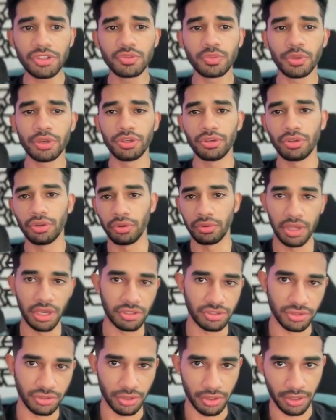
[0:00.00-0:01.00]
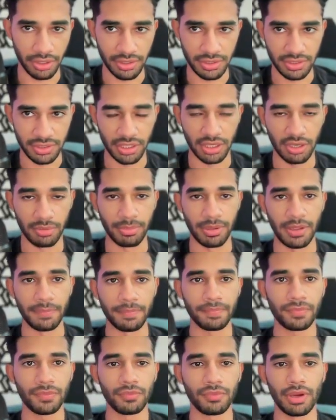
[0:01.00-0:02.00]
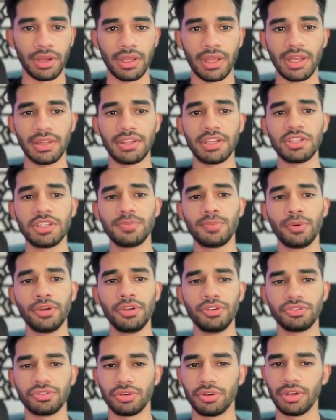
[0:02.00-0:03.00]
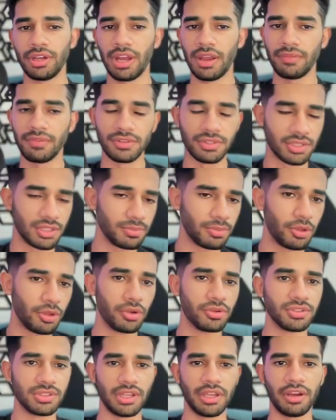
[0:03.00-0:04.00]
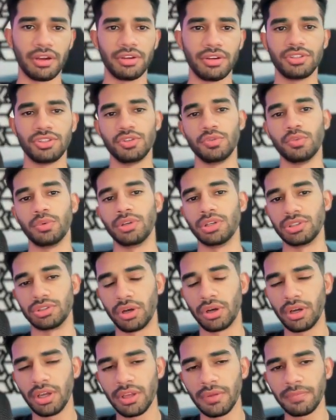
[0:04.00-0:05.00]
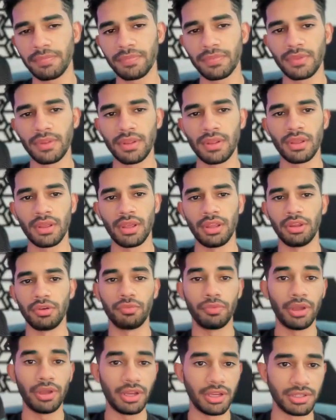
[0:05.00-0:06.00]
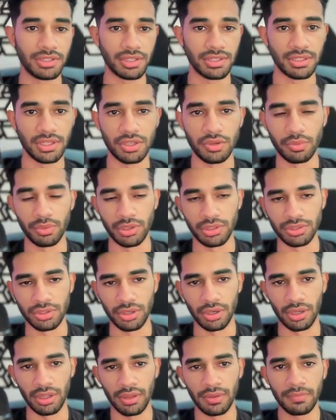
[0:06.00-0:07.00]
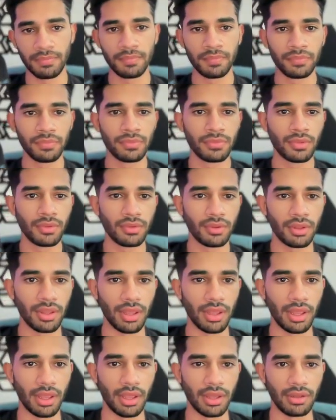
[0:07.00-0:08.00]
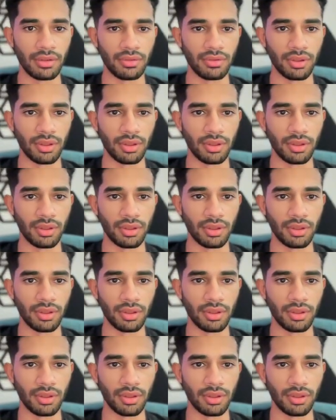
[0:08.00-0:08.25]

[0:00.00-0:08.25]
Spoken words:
where your location targeting is going to be, right? At this point, you should already have the zip codes and the areas you want to target and the radiuses that you want to target. And